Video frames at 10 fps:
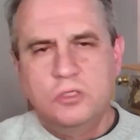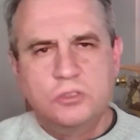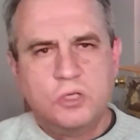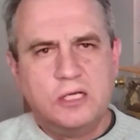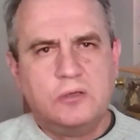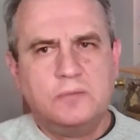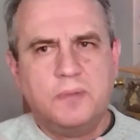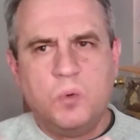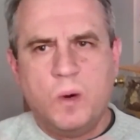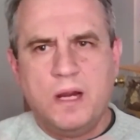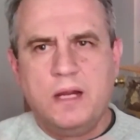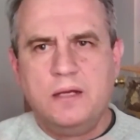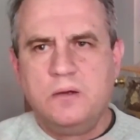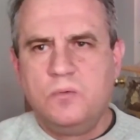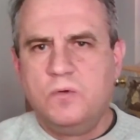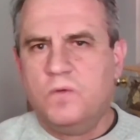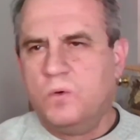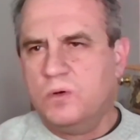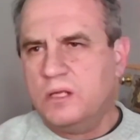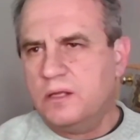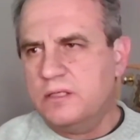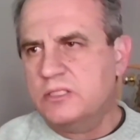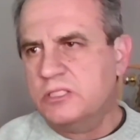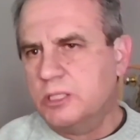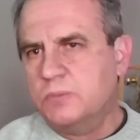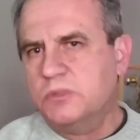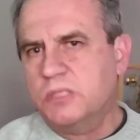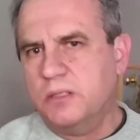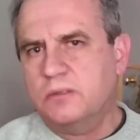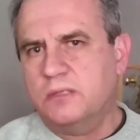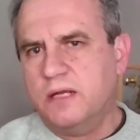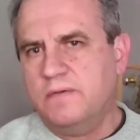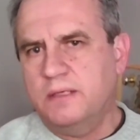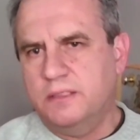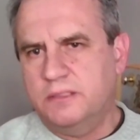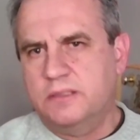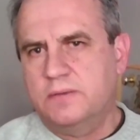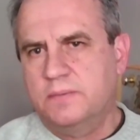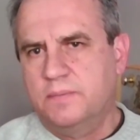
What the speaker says: so they could be weighed with all the other circumstantial evidence.